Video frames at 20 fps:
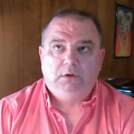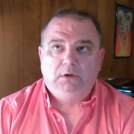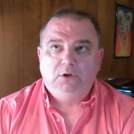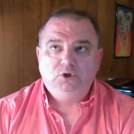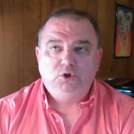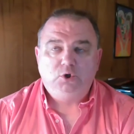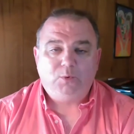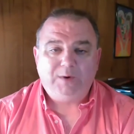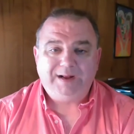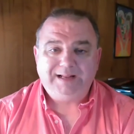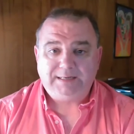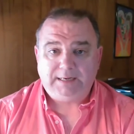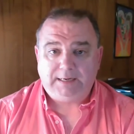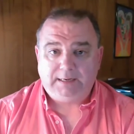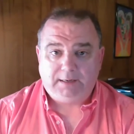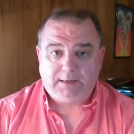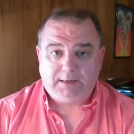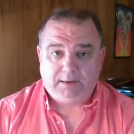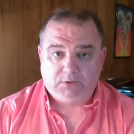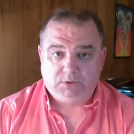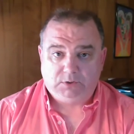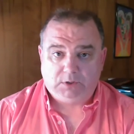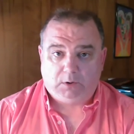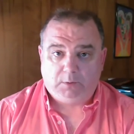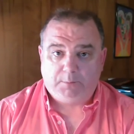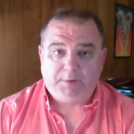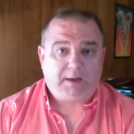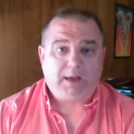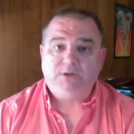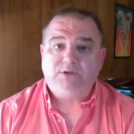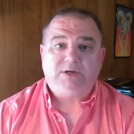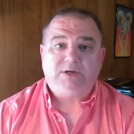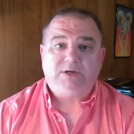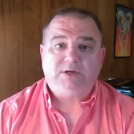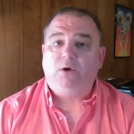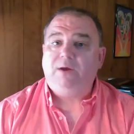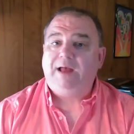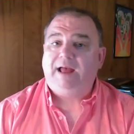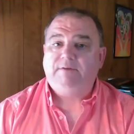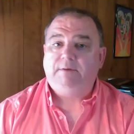20 years old because I
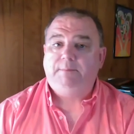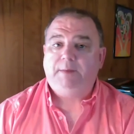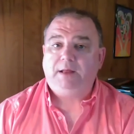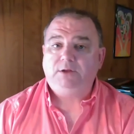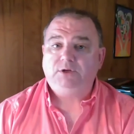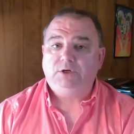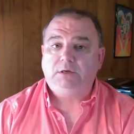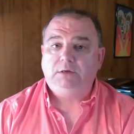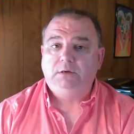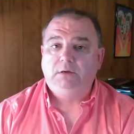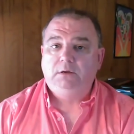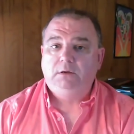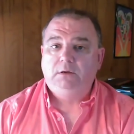don't have a budget